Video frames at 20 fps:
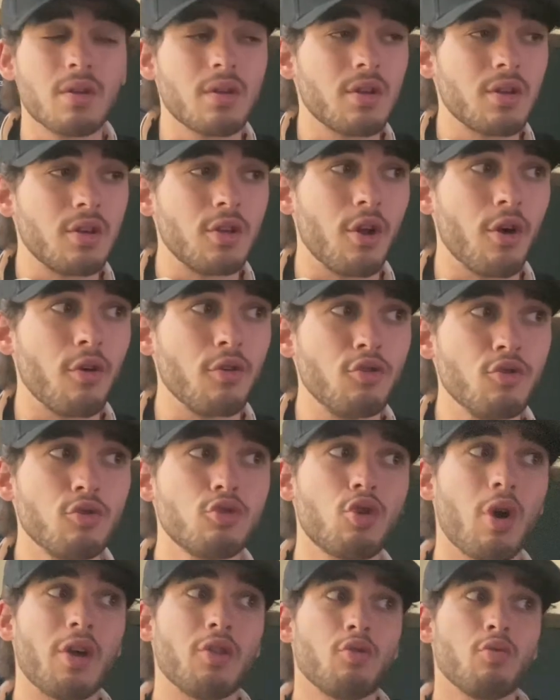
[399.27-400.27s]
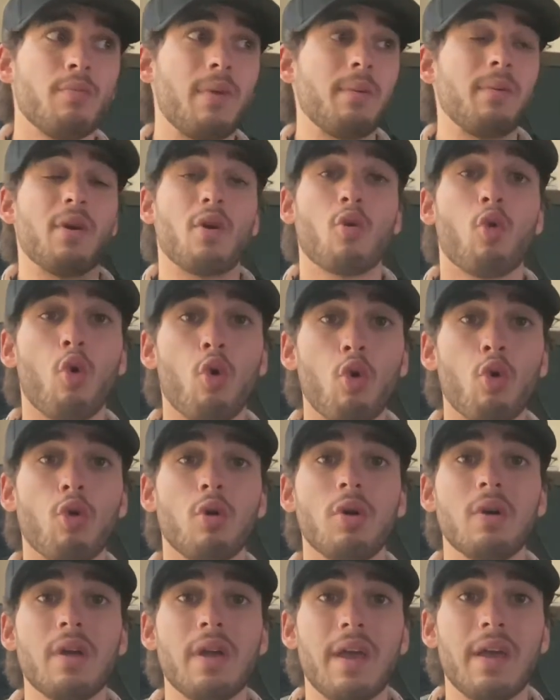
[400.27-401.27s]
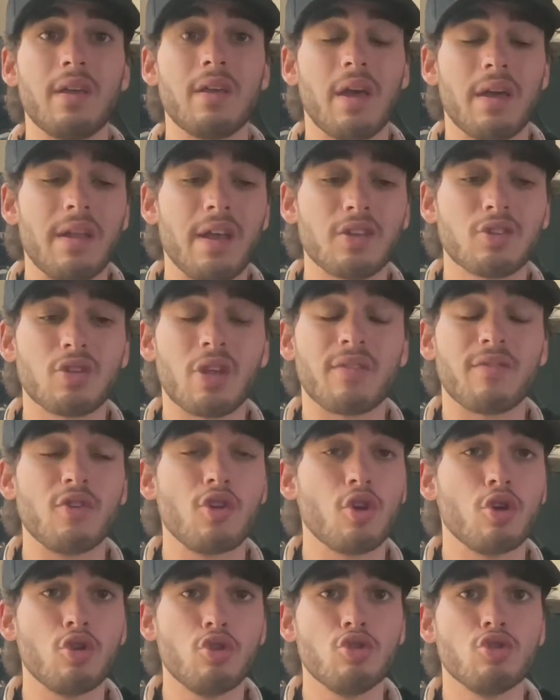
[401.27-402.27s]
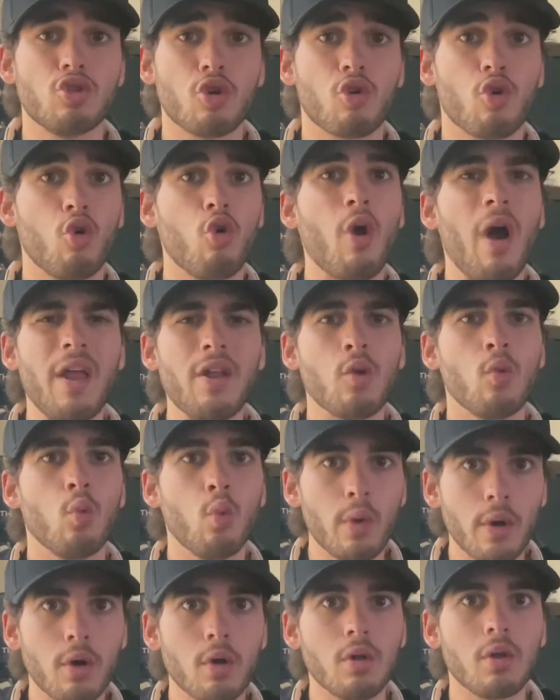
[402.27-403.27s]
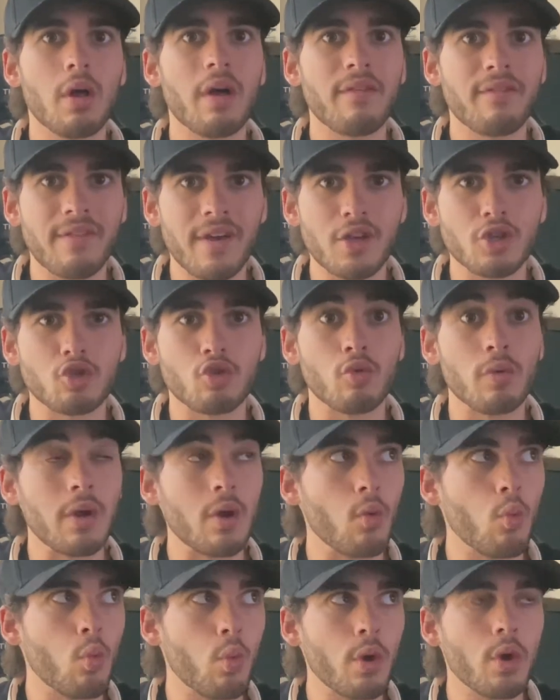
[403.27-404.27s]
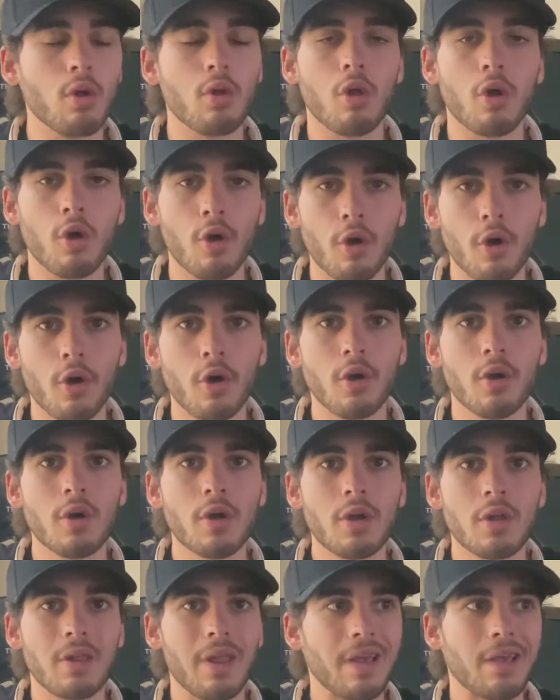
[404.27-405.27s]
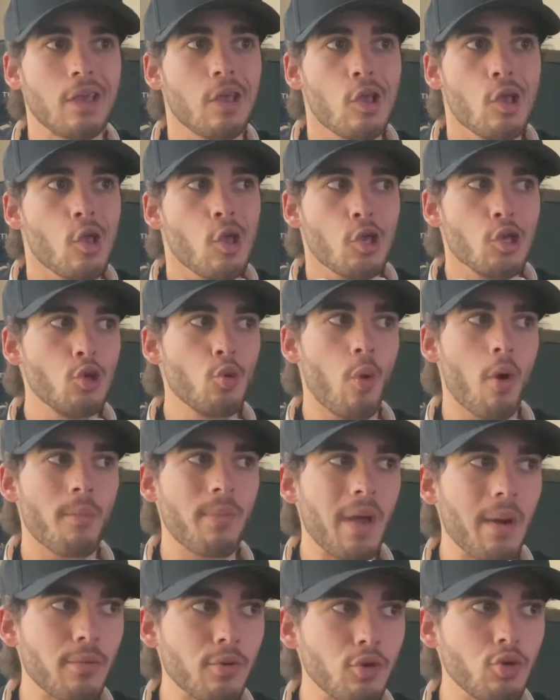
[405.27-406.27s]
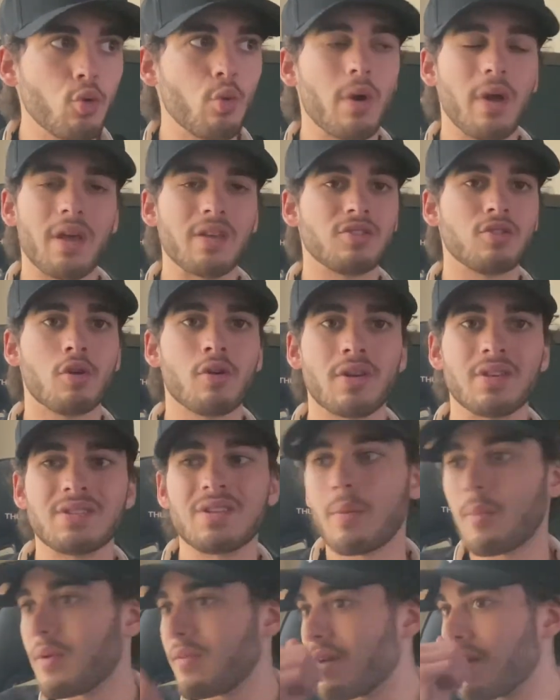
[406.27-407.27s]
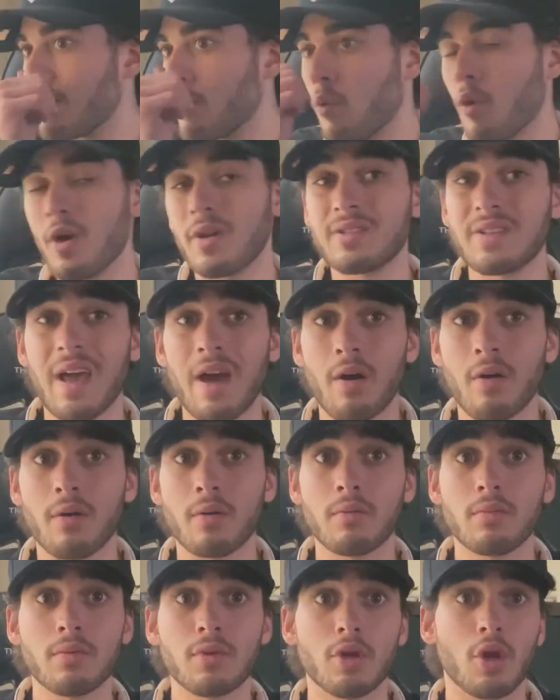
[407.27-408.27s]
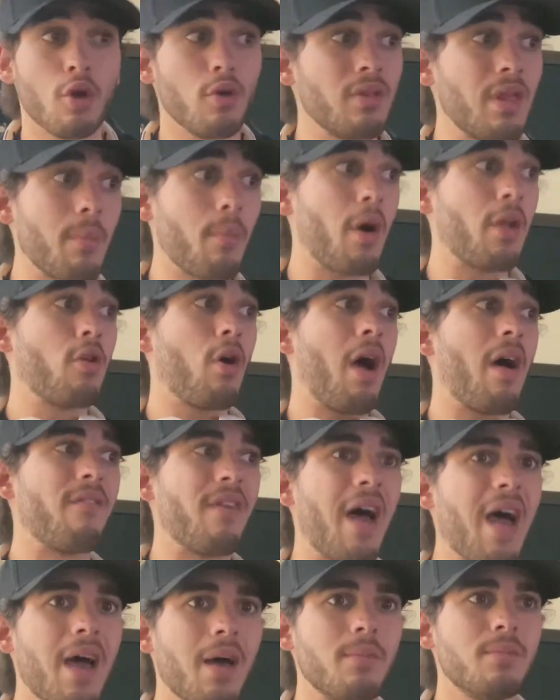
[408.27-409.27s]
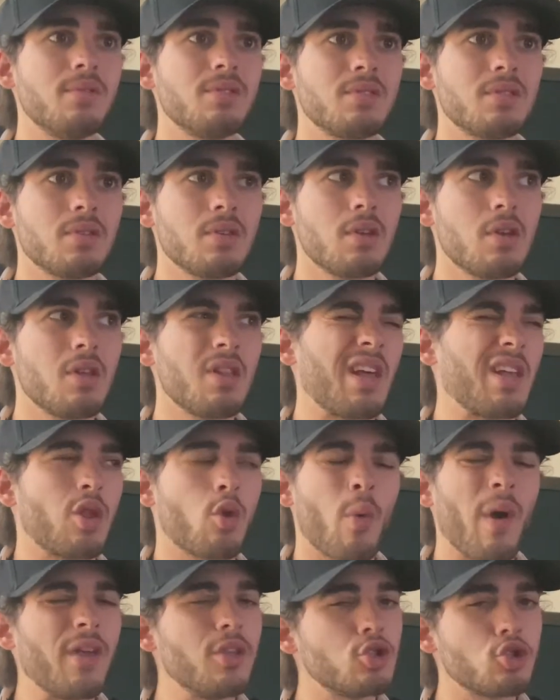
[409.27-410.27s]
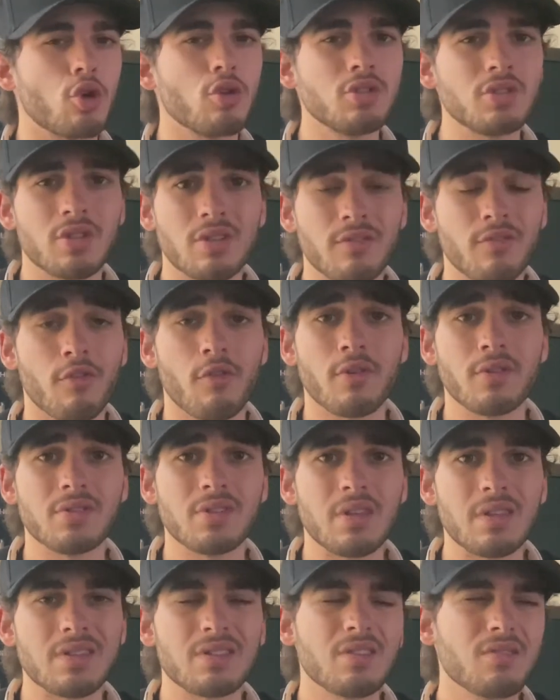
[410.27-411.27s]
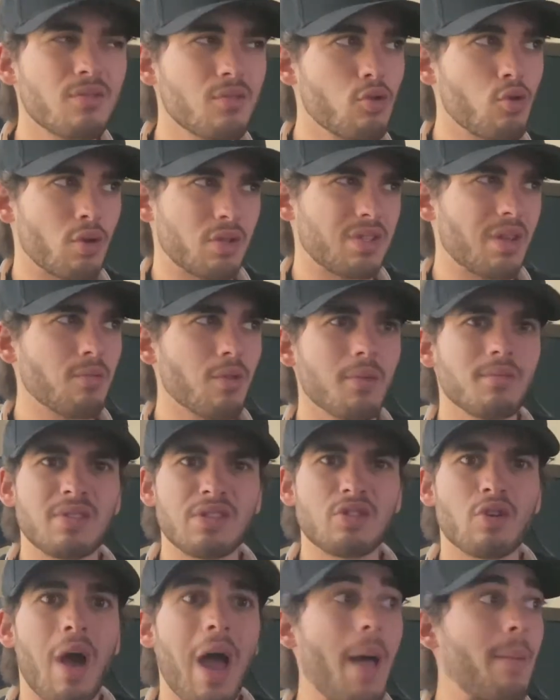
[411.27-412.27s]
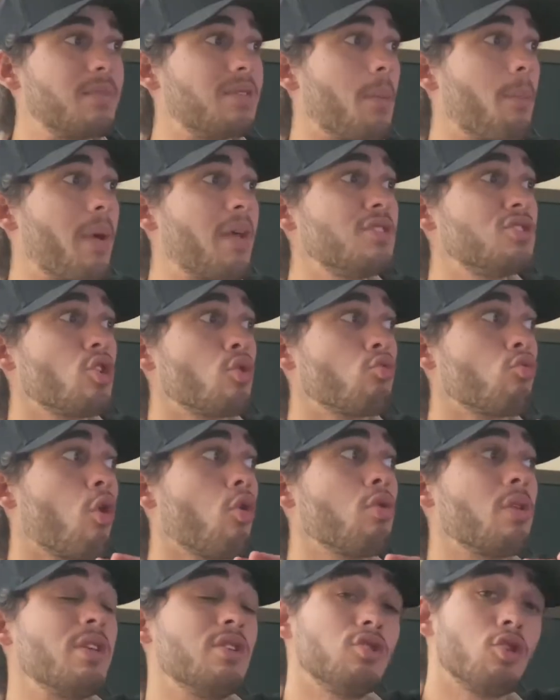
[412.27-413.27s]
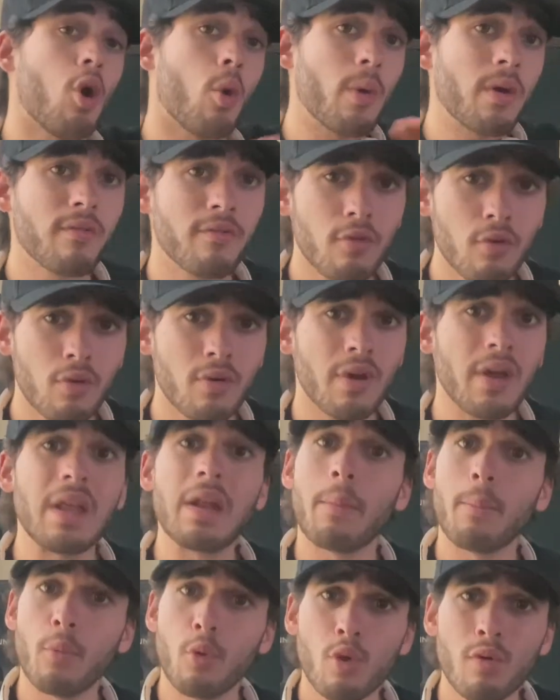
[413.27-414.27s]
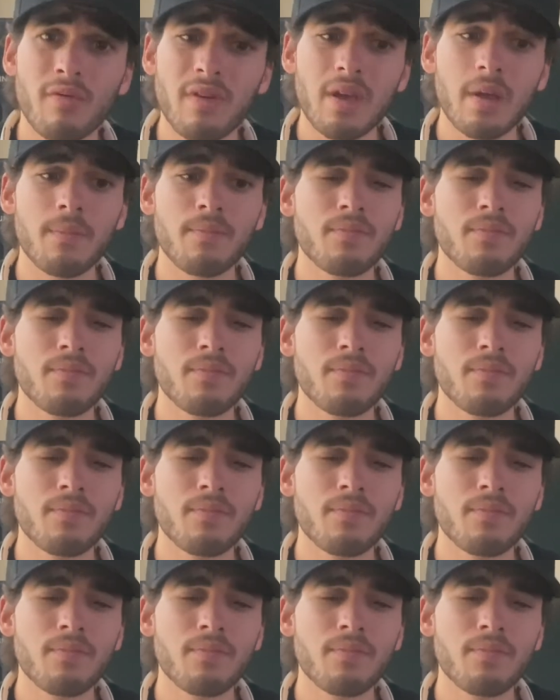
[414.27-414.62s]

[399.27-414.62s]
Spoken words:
You'll try to do maybe an exercise where you got to use your core, and it will affect you. It will hurt. Like, you won't be able to do it as long as someone that works out. They might not have abs. Like Dwayne Johnson, for instance. Look, sometimes he's got abs. Depends the role he's going for in a movie.